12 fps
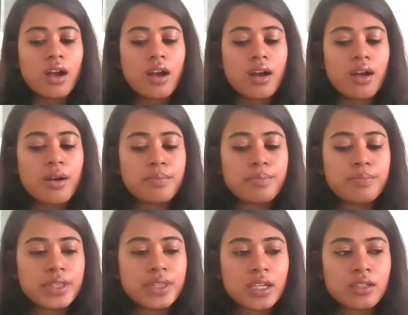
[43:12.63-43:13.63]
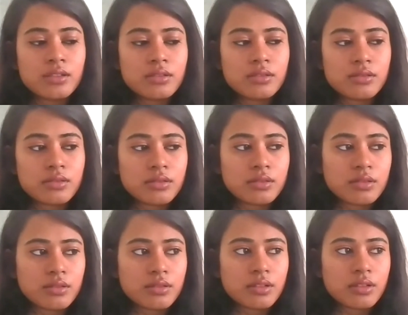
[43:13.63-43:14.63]
But then
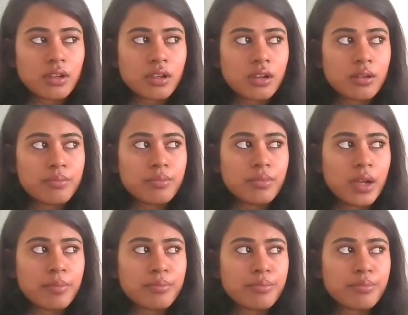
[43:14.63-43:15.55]
I'm